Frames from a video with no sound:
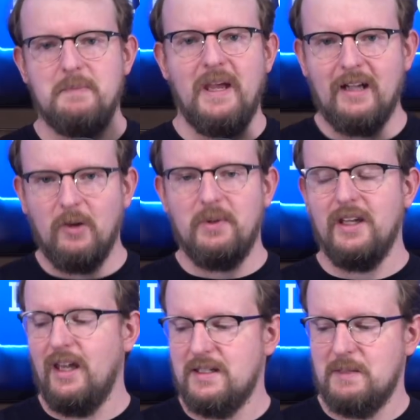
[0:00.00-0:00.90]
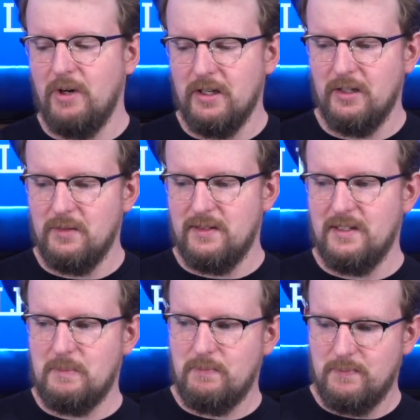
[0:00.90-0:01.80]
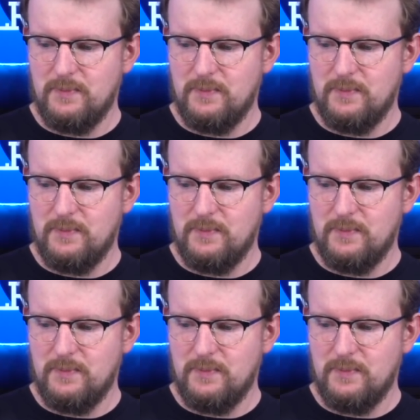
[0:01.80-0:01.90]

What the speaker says: As pack opening ASMR goes, this